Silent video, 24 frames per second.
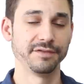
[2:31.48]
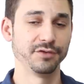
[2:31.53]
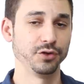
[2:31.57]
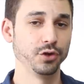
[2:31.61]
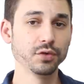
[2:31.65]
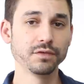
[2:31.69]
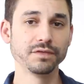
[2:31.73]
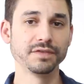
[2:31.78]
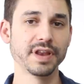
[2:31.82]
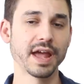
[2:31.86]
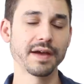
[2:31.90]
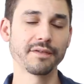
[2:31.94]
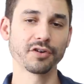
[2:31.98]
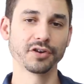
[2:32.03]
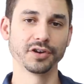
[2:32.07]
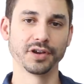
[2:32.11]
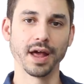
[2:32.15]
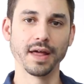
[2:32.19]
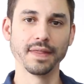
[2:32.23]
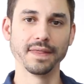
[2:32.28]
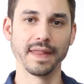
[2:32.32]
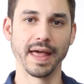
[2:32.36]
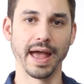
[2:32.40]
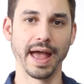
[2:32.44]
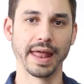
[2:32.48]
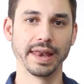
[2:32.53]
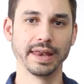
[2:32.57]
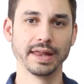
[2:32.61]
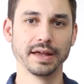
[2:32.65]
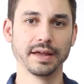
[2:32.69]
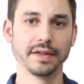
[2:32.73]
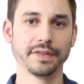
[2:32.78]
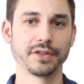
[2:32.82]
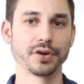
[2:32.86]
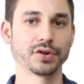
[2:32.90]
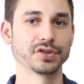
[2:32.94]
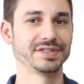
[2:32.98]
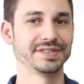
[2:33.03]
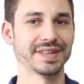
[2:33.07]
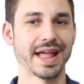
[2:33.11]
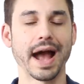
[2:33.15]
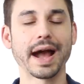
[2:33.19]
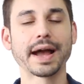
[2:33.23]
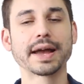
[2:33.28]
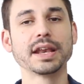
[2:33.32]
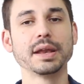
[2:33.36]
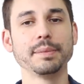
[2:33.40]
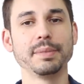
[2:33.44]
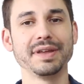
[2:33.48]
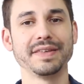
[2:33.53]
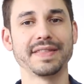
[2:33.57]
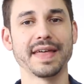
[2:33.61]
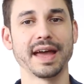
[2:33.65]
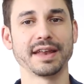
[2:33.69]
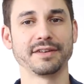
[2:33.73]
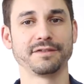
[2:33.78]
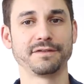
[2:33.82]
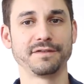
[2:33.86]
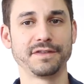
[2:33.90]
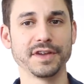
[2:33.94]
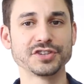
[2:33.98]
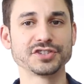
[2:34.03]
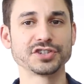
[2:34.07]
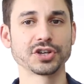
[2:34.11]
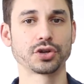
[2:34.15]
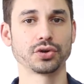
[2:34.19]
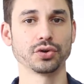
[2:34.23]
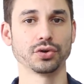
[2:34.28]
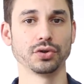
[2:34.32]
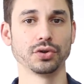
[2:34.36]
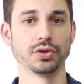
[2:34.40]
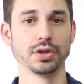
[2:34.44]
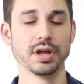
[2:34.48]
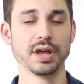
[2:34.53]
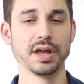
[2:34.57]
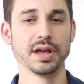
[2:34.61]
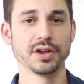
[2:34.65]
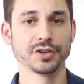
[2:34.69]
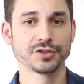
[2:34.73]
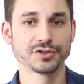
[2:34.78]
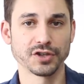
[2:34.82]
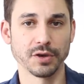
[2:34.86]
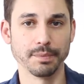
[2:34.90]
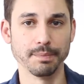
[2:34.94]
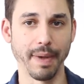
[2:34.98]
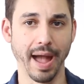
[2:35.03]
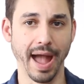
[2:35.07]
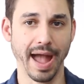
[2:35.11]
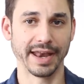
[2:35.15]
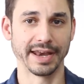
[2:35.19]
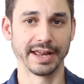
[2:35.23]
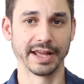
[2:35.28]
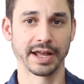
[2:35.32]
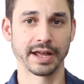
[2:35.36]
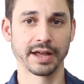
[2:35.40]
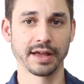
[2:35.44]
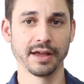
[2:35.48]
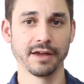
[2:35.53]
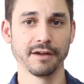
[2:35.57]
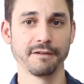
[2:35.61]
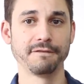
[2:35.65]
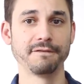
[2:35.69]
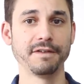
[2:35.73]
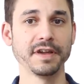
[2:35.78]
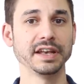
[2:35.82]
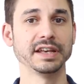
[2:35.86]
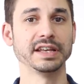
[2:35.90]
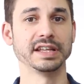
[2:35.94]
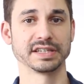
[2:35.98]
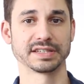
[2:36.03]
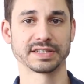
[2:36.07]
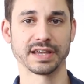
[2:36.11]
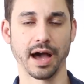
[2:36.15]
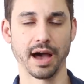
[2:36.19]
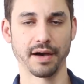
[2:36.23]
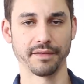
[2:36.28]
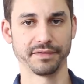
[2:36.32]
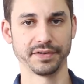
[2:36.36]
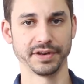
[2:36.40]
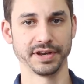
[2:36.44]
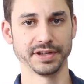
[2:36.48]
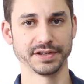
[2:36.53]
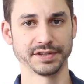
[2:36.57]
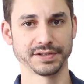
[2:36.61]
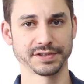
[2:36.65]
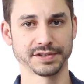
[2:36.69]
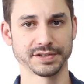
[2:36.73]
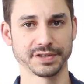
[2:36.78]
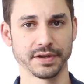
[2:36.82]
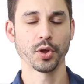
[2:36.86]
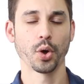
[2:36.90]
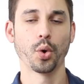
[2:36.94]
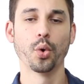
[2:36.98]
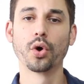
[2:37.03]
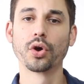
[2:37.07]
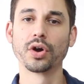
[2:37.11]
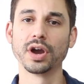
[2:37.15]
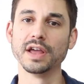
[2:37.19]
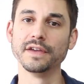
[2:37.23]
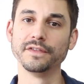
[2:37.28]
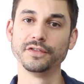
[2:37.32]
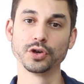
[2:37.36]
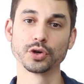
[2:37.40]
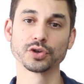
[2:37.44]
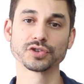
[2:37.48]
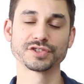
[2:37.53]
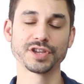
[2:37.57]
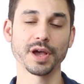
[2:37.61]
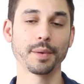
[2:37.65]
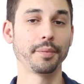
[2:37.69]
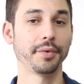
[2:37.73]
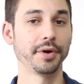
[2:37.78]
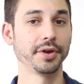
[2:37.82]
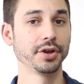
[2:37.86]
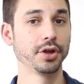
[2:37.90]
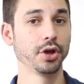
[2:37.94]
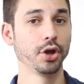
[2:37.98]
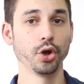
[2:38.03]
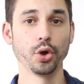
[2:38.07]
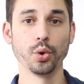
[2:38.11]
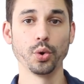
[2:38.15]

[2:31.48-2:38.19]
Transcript: If you've never done that, there's not going to be that physical, somatic fitness confidence. Or if you're someone